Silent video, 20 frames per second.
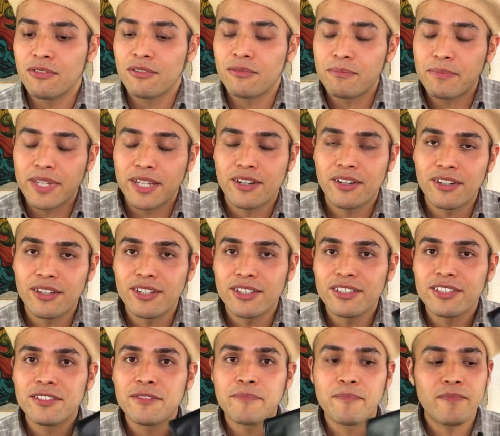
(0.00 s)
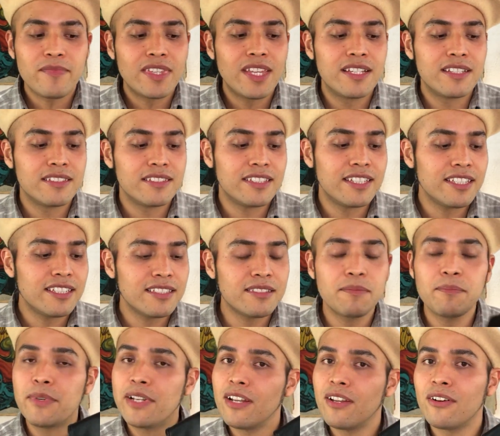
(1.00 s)
because this
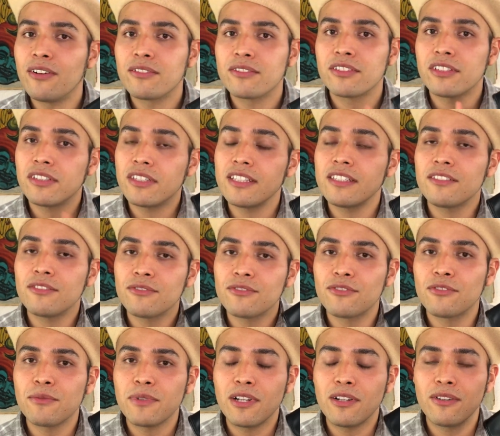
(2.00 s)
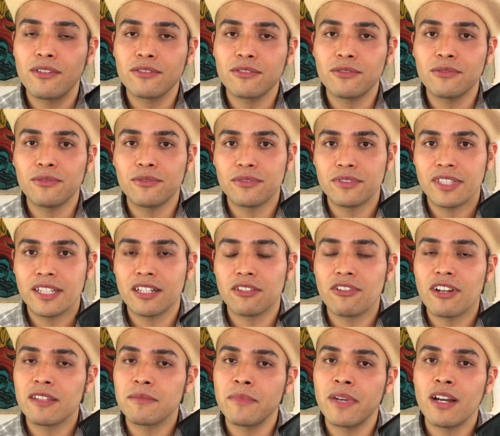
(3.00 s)
used to belong to the
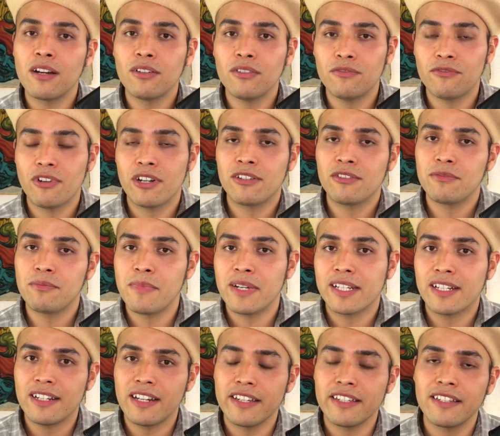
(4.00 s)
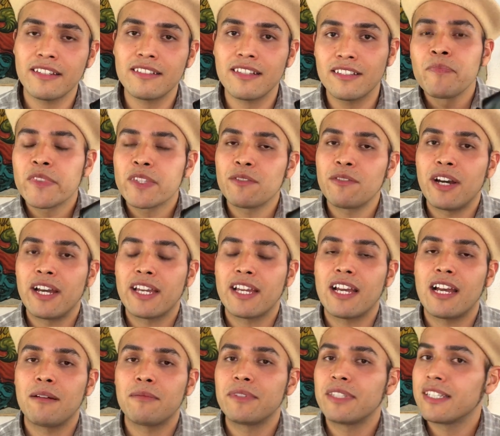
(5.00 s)
grandma of one of my clients. So I
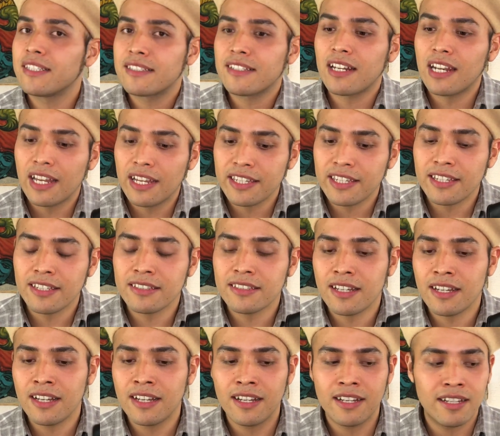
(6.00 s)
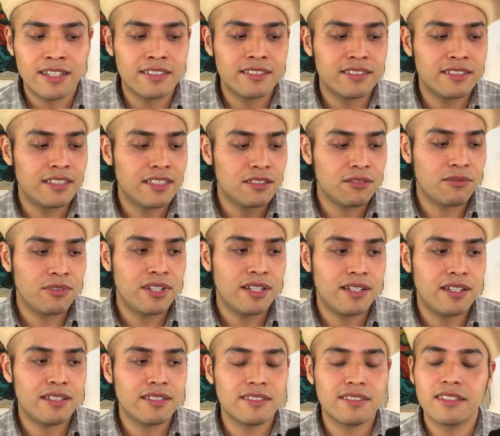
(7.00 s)
have this client, and this
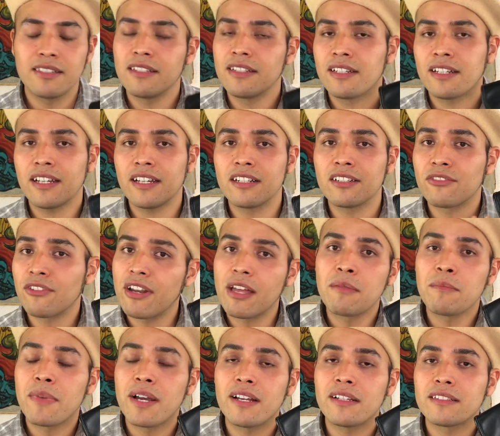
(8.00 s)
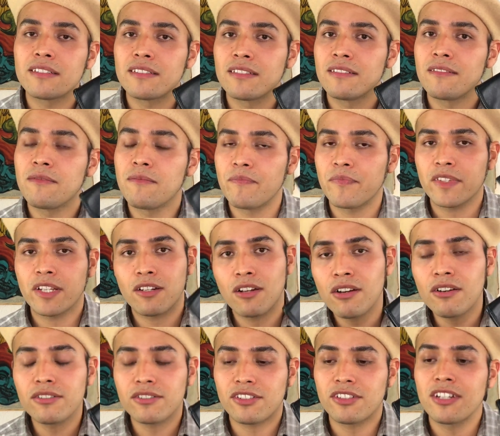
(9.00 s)
was her grandma's
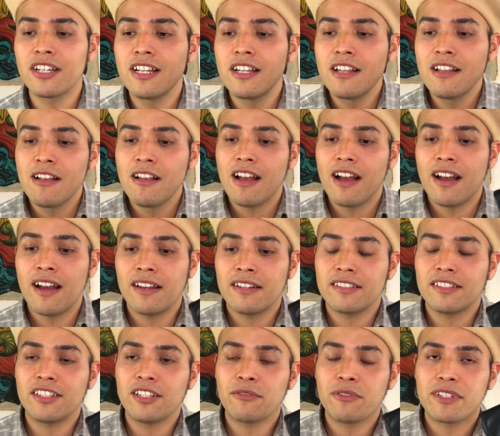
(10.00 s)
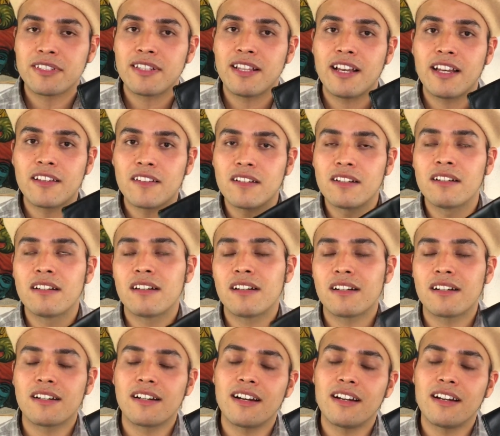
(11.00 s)
clutch, and she was like, ugh,